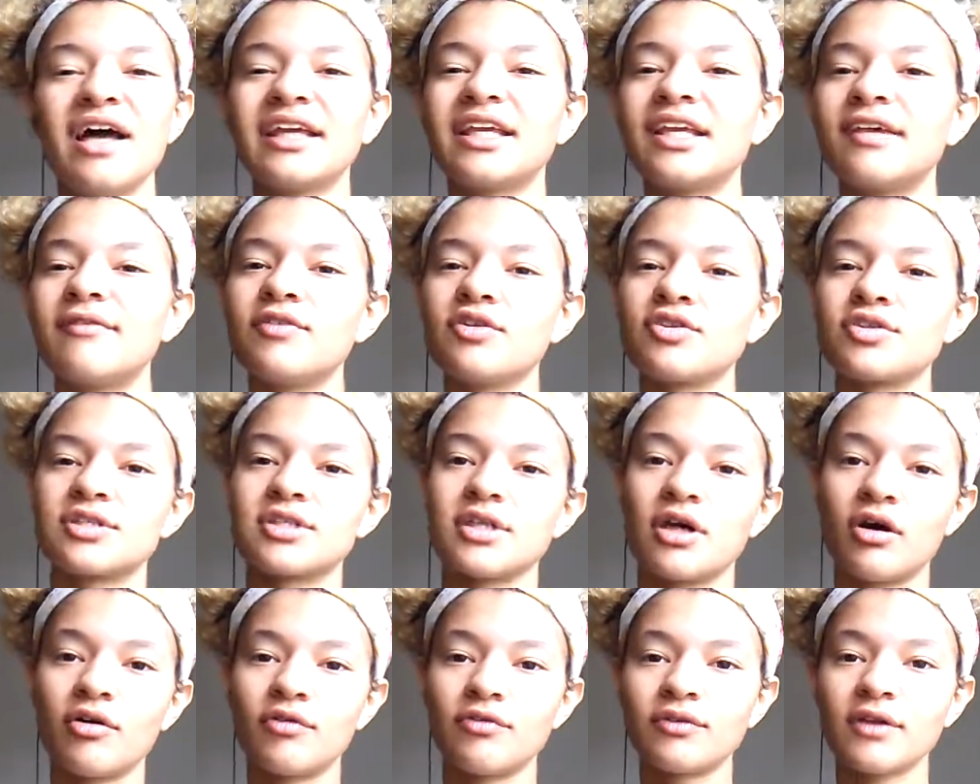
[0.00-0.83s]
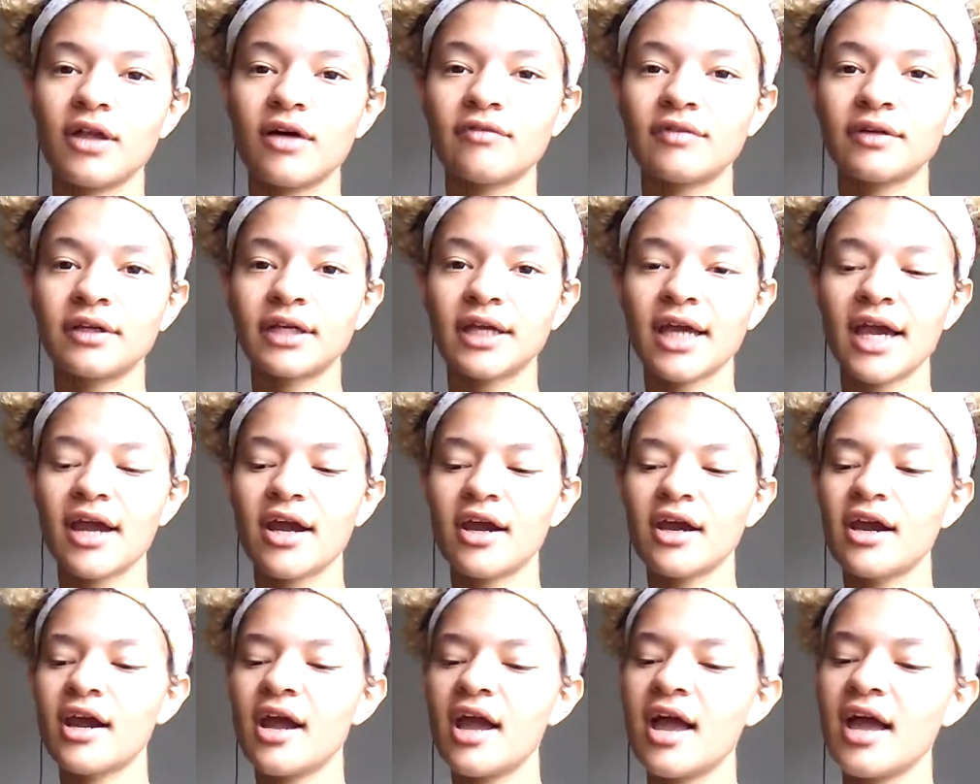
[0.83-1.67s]
Give yourself love and
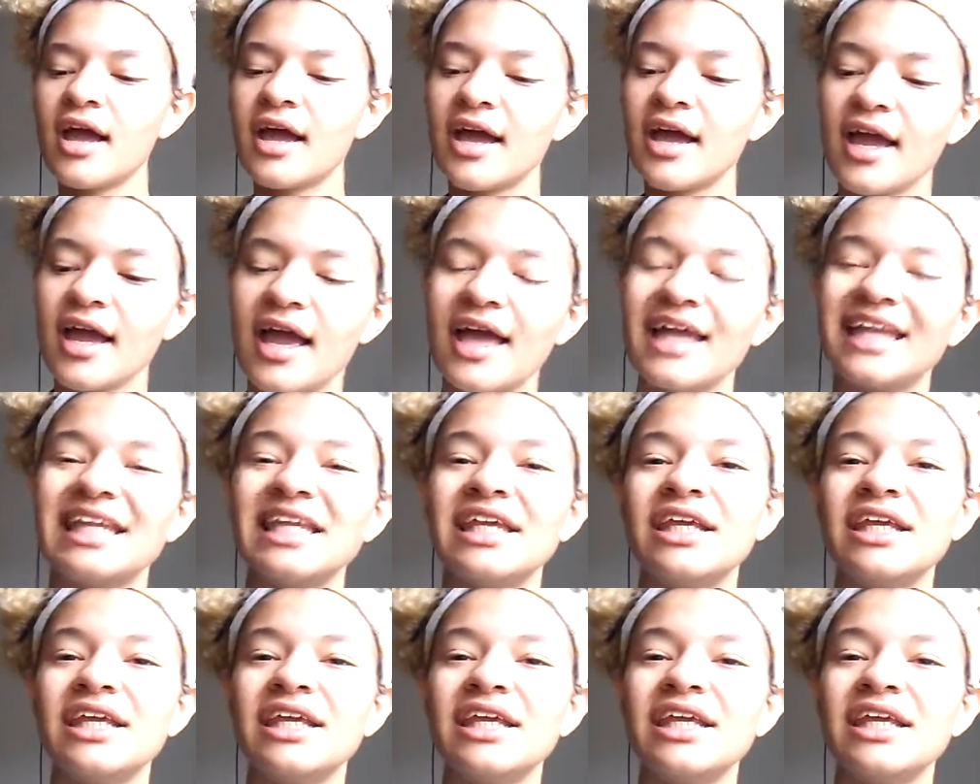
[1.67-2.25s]
care, and